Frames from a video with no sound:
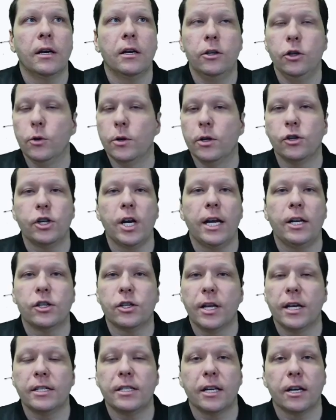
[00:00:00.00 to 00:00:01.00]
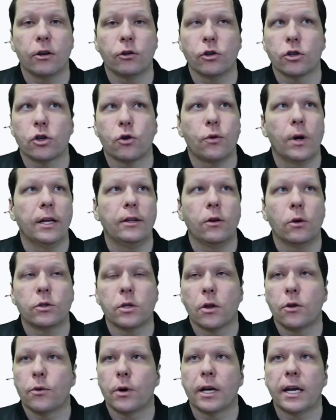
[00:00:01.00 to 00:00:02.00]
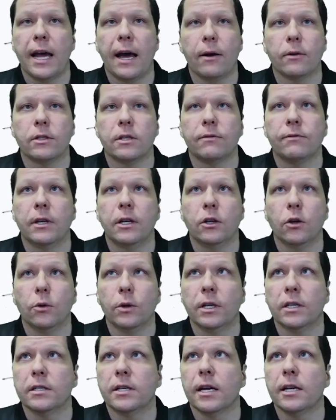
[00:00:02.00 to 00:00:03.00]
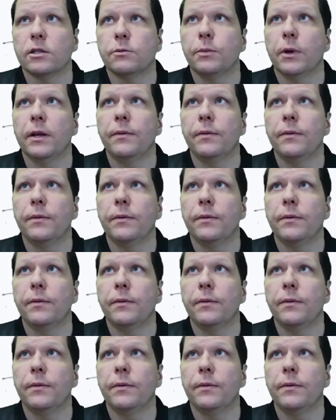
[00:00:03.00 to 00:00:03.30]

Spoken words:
You can change this and it'll just create those other accounts if they don't exist, but